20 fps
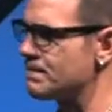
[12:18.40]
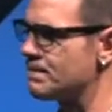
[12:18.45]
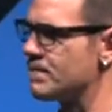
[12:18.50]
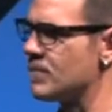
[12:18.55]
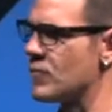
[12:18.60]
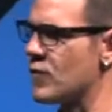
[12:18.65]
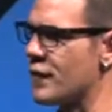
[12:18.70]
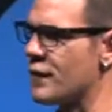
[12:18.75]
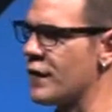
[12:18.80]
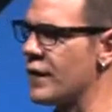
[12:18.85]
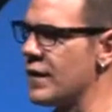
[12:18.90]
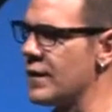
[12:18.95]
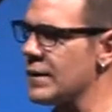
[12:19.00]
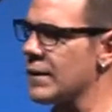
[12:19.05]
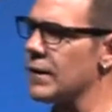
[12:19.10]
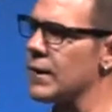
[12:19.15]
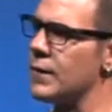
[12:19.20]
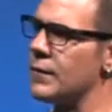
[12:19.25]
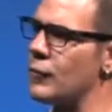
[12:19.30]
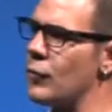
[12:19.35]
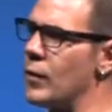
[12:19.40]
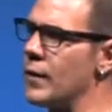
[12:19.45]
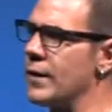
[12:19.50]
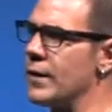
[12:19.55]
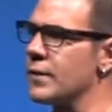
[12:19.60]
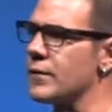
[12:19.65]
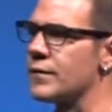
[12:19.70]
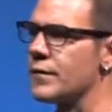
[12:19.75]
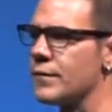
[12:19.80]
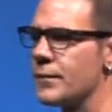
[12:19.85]
The fear of what if
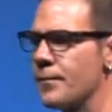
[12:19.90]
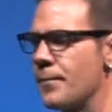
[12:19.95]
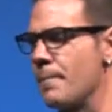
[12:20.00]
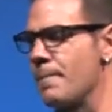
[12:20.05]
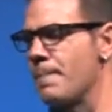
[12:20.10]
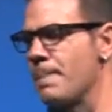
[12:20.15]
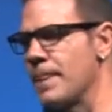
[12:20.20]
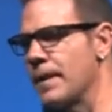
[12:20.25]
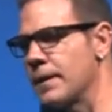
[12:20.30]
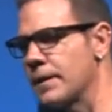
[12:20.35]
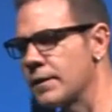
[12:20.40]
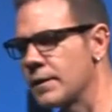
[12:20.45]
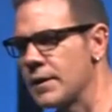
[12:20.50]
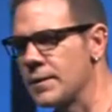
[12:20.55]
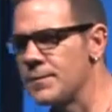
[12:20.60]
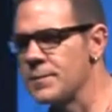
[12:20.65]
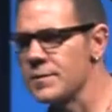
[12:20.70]
can keep you